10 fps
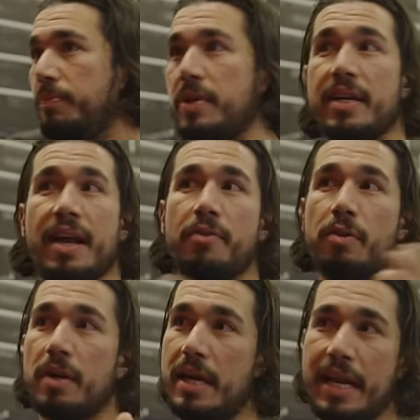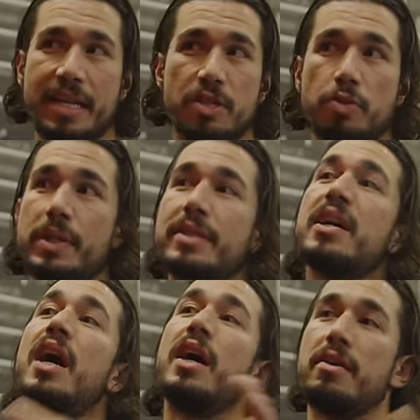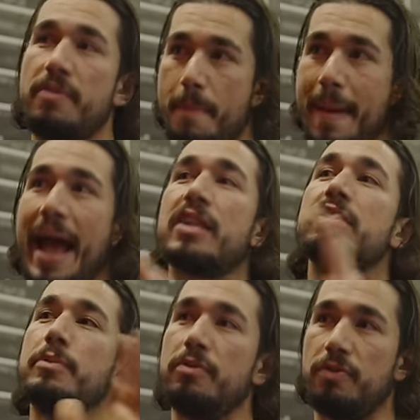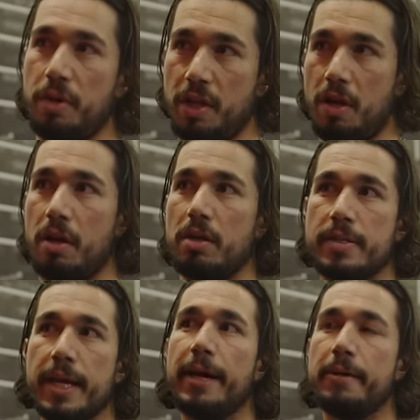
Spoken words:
but never, I didn't do a ton of maximal 40 yards,